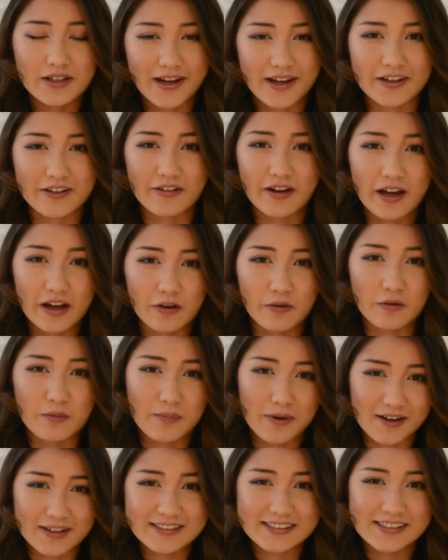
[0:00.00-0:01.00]
dye your hair with
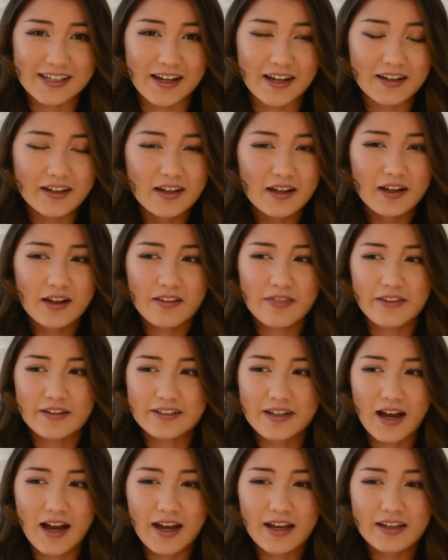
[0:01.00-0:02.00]
box dye. The
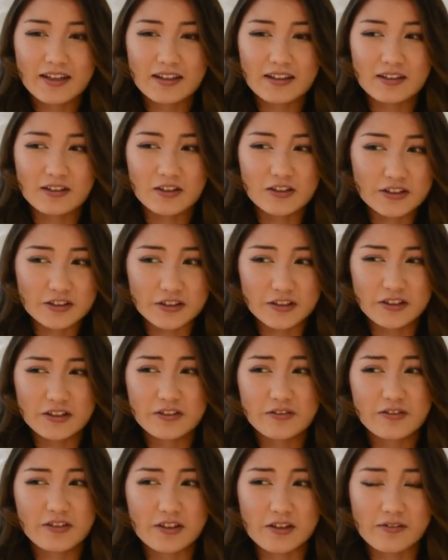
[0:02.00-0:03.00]
dye looked
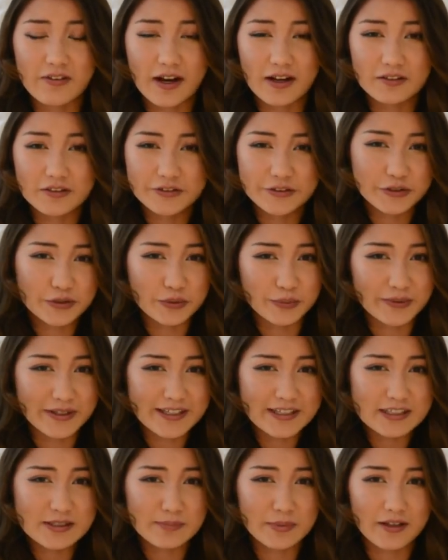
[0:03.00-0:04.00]
good for around 2
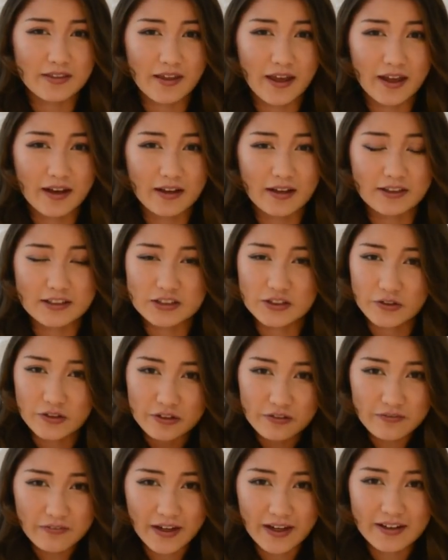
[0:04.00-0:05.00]
weeks, but then it
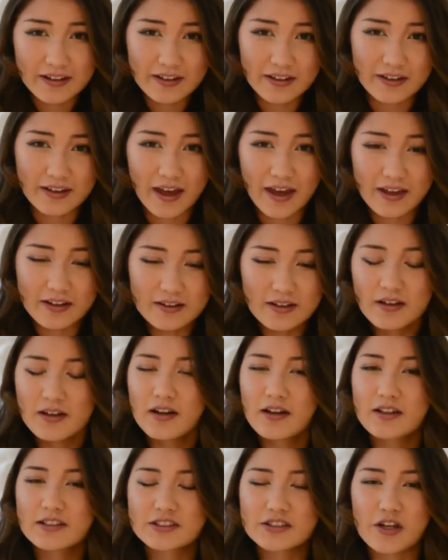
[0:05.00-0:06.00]
started fading again,
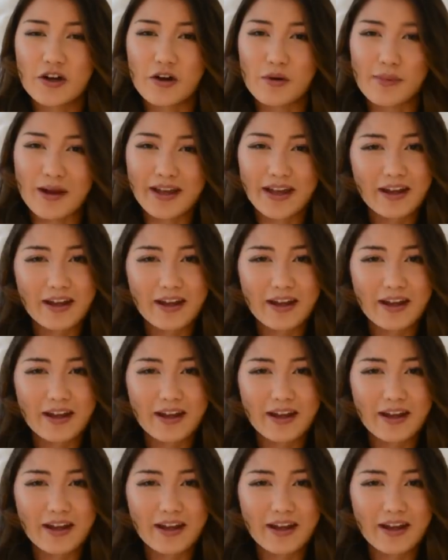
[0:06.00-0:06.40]
so my